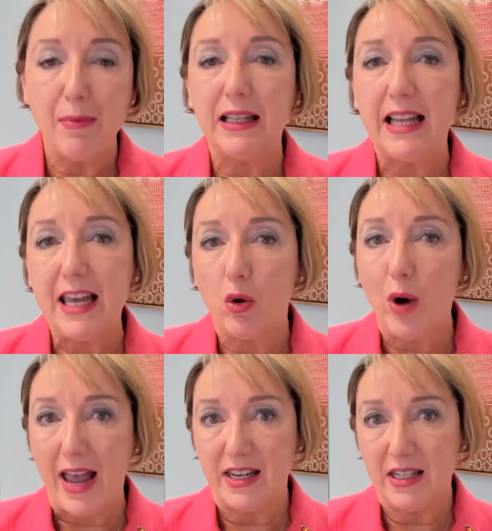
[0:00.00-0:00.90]
legal
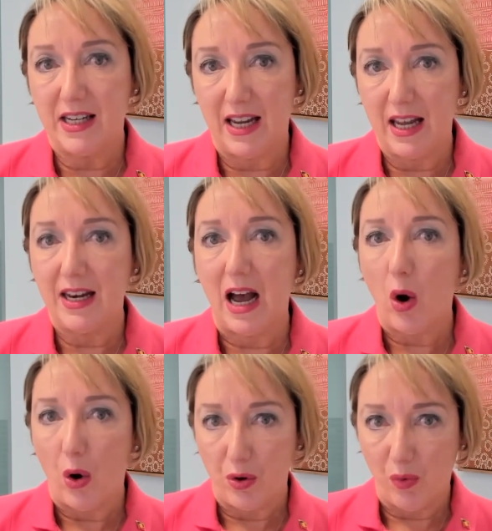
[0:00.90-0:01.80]
entity in our
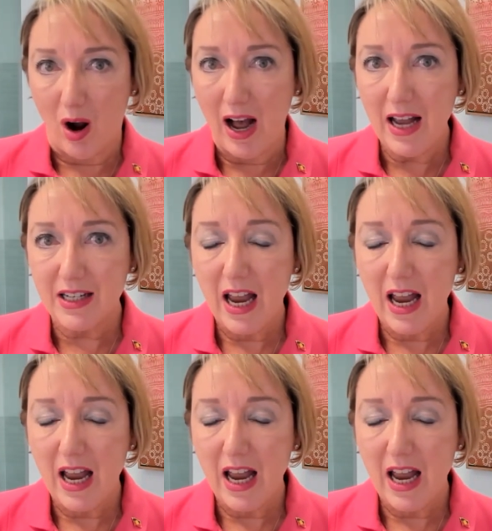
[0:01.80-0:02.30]
own right.